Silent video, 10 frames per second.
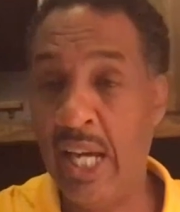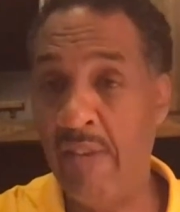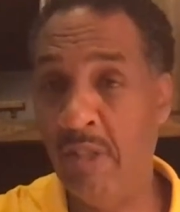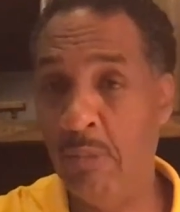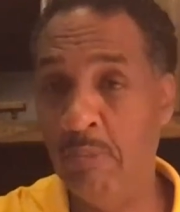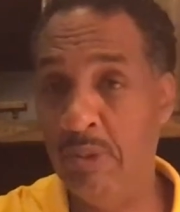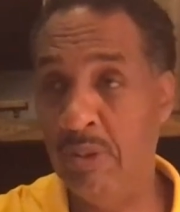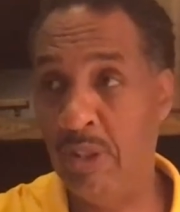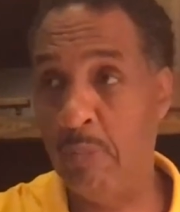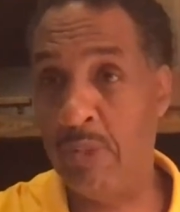gave up
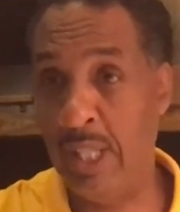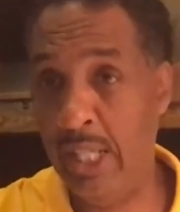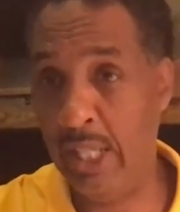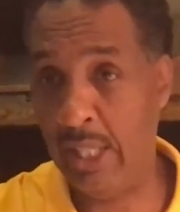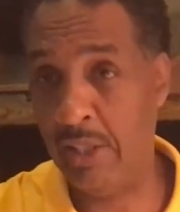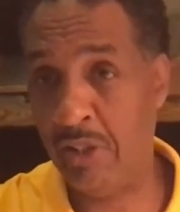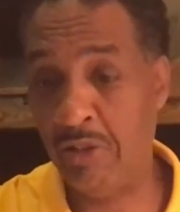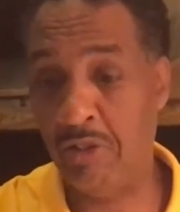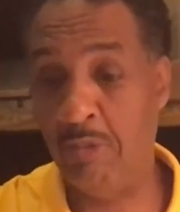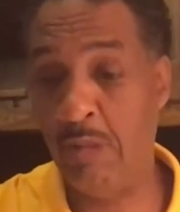some things
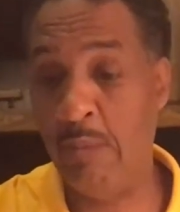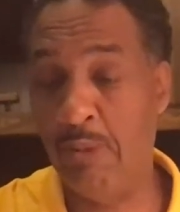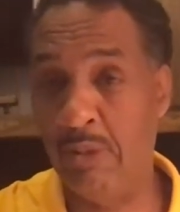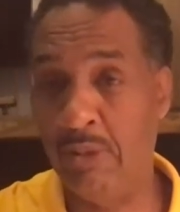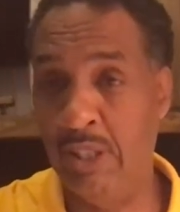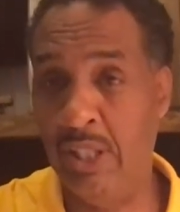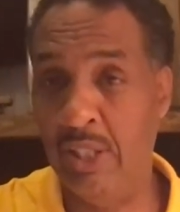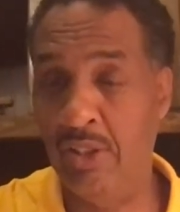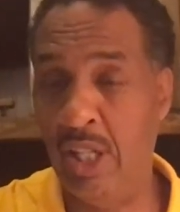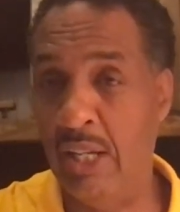because remember in
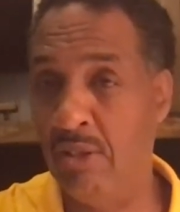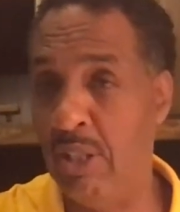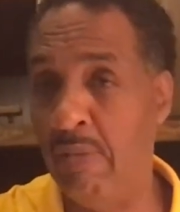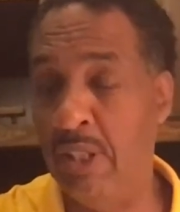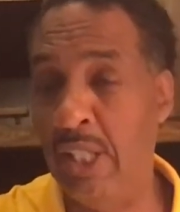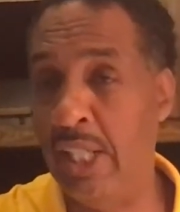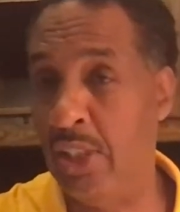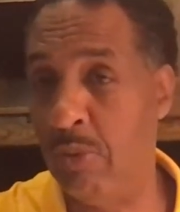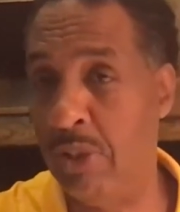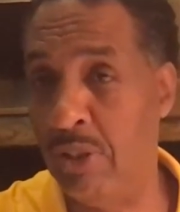John 17,
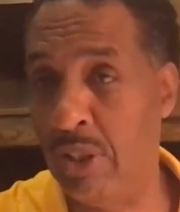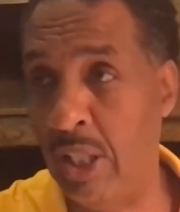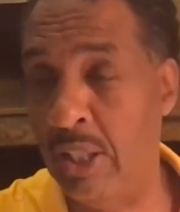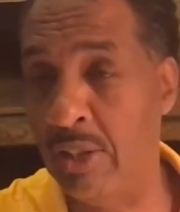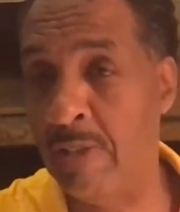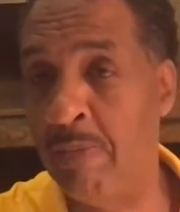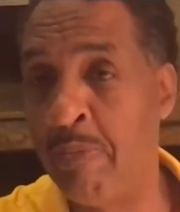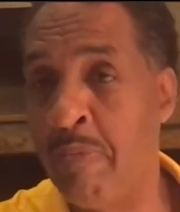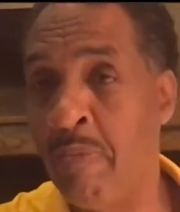as we discussed,